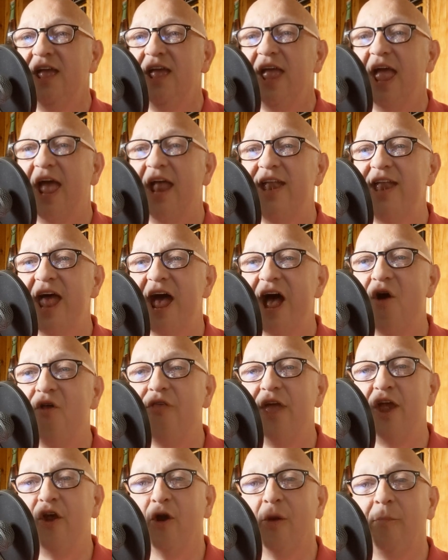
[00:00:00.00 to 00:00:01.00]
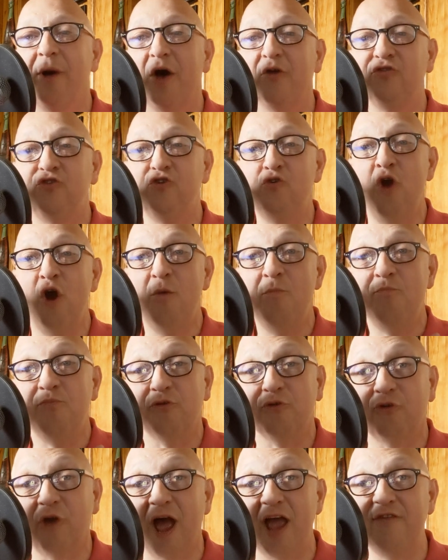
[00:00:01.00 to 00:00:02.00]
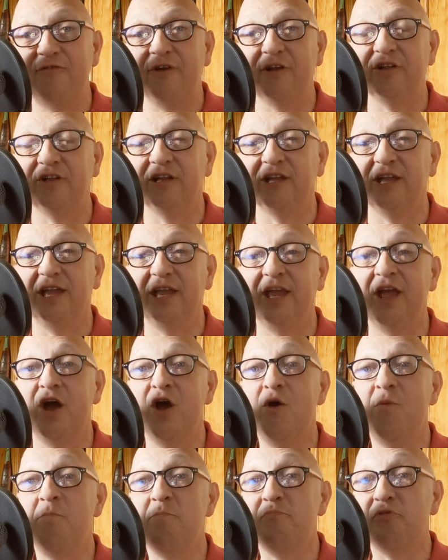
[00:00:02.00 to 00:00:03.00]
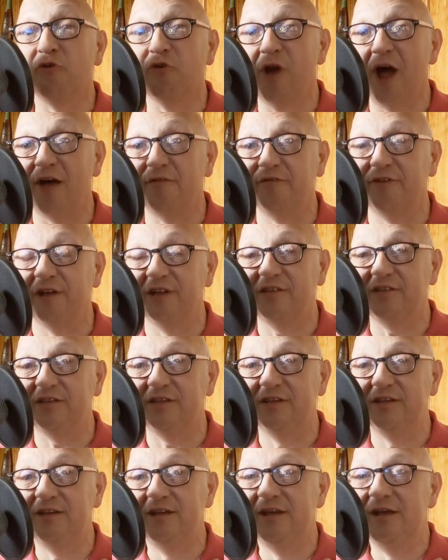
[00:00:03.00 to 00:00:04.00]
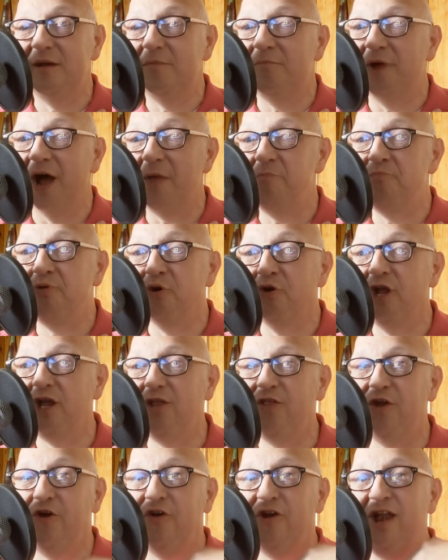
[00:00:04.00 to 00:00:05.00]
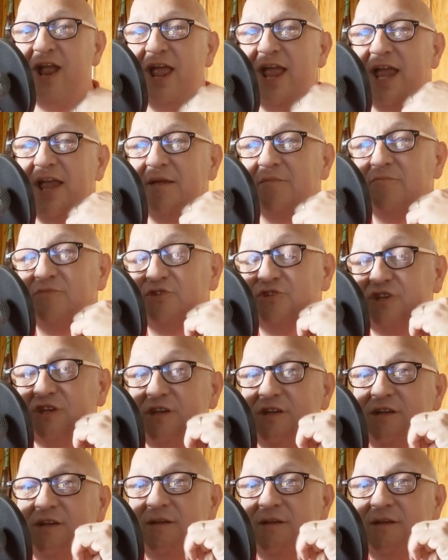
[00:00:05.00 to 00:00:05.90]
and now they are about to privately profit by putting their names